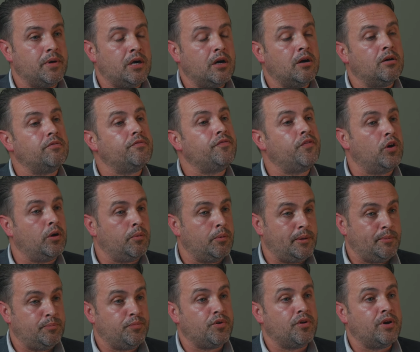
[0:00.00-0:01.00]
cut,
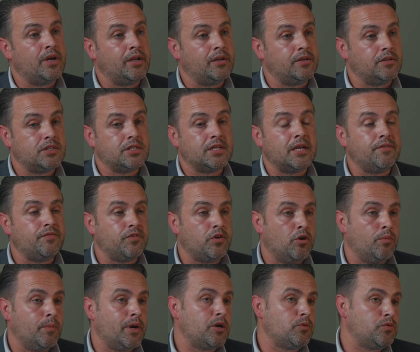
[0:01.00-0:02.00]
polymer print,
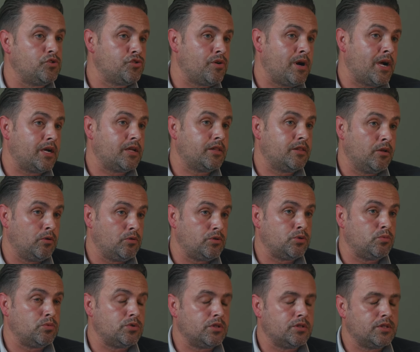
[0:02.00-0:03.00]
Safecom, Equitrack, those
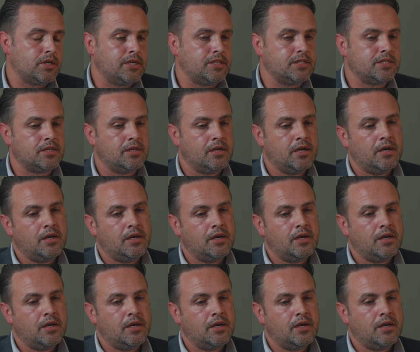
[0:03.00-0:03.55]
sorts of things.